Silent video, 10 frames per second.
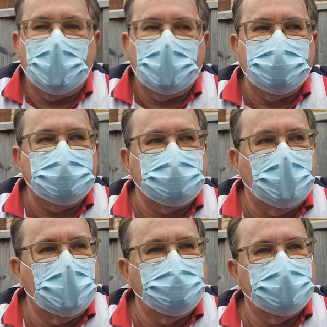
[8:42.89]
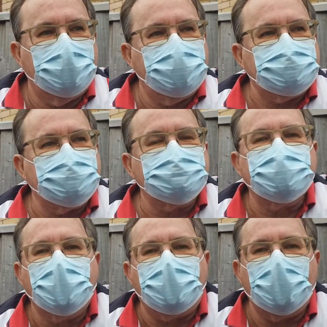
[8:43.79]
and um, the officials
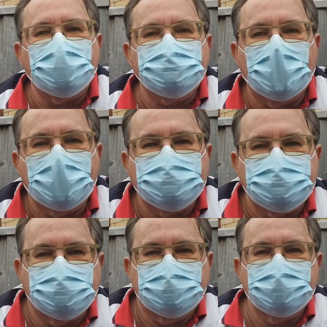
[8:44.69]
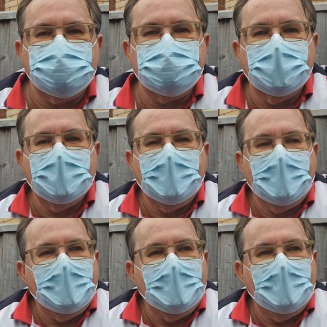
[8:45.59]
have apologised to us.